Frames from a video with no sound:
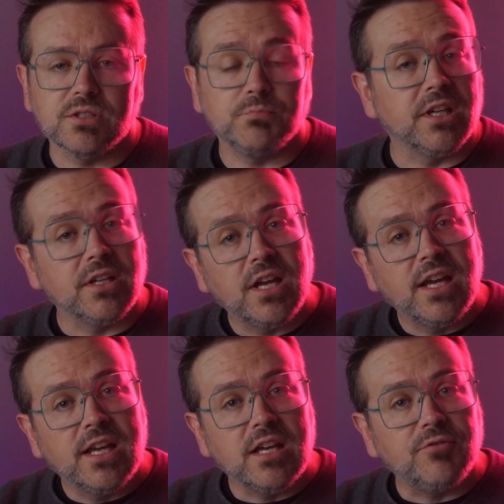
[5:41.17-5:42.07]
But
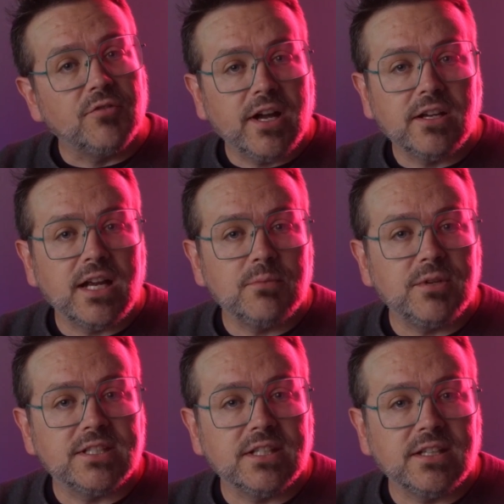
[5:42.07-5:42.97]
if you found an
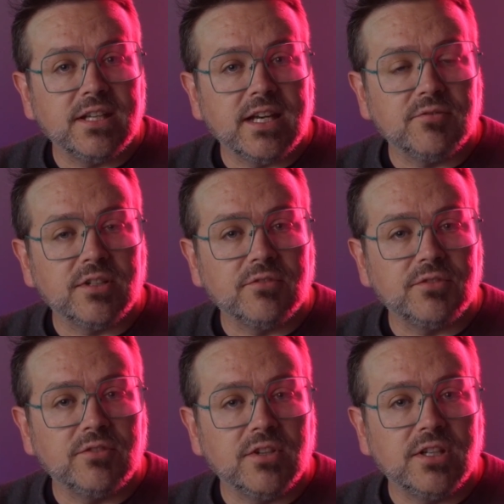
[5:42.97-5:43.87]
eyepiece that didn't have enough
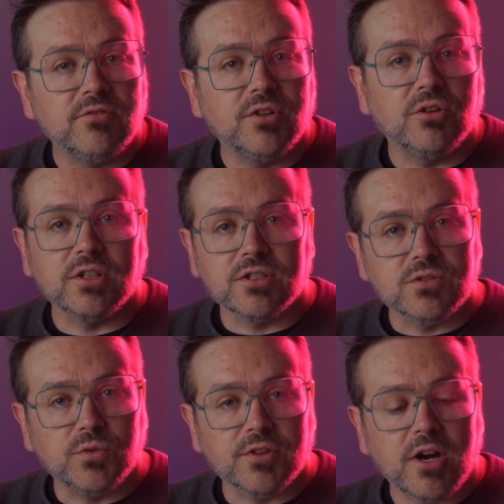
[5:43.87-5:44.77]
in focus with